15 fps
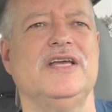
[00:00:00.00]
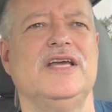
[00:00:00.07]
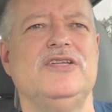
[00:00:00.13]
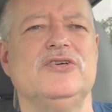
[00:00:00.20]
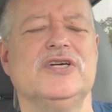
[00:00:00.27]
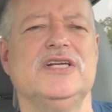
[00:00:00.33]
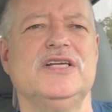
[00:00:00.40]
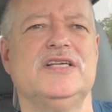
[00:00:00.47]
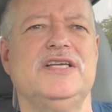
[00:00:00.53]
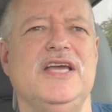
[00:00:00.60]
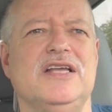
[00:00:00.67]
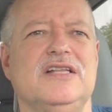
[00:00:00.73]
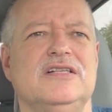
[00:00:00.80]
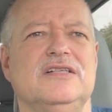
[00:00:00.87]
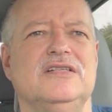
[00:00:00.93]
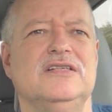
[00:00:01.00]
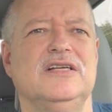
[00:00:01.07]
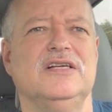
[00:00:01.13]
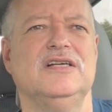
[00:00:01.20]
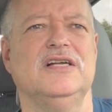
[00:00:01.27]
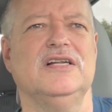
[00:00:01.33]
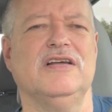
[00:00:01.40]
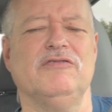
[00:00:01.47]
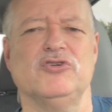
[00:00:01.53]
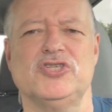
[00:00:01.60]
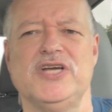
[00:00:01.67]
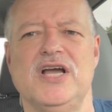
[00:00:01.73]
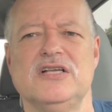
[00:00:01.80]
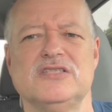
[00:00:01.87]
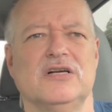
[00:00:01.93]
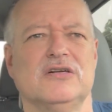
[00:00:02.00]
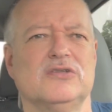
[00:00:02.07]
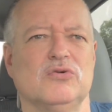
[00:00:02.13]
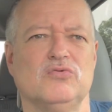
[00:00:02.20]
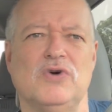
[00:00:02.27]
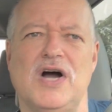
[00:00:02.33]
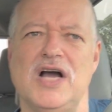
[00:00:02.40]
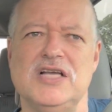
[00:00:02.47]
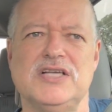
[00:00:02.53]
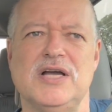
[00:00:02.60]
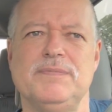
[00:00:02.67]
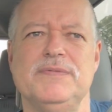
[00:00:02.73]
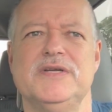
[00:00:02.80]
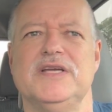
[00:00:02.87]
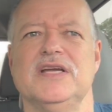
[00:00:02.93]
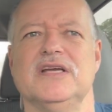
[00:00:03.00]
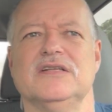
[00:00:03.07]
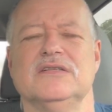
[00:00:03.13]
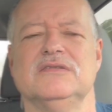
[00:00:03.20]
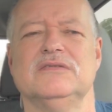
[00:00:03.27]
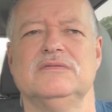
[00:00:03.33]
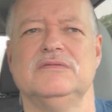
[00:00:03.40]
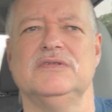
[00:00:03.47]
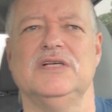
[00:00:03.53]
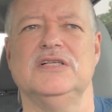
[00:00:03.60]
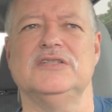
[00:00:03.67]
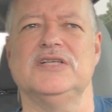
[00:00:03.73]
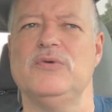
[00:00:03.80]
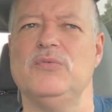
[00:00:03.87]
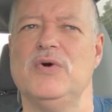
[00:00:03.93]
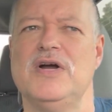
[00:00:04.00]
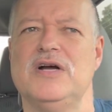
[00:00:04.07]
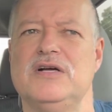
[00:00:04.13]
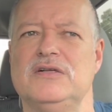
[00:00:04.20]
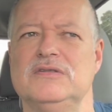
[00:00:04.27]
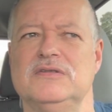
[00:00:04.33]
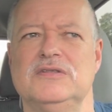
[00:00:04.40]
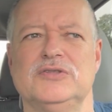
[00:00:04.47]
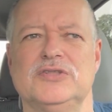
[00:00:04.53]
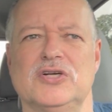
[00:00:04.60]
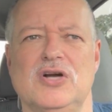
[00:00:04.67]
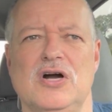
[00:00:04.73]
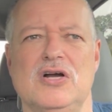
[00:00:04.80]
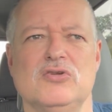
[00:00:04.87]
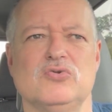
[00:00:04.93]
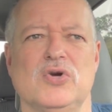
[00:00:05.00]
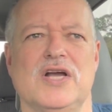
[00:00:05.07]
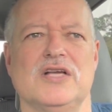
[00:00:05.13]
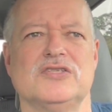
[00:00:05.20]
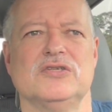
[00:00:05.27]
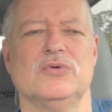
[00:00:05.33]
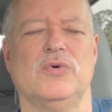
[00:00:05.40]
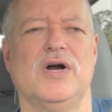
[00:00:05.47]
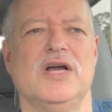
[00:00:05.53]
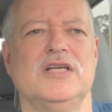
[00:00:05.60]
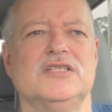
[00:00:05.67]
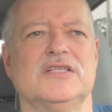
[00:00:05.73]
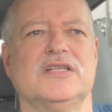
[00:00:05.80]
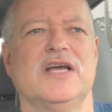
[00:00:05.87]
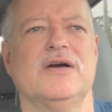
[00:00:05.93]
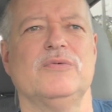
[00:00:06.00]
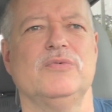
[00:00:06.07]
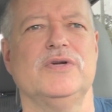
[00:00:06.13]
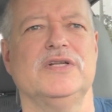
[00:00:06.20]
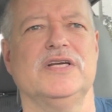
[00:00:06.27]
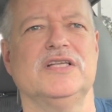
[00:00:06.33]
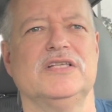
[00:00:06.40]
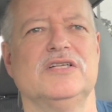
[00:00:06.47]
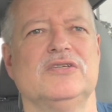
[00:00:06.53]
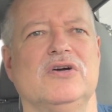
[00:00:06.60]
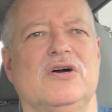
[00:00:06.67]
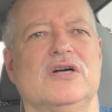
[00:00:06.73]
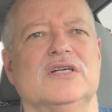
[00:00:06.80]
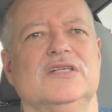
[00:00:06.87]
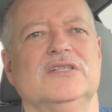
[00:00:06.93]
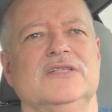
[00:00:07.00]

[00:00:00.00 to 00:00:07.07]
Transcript: Then you're going to get a level of challenge start to rise up again and say, well, there's a contrast here. Why is it that when I get the dog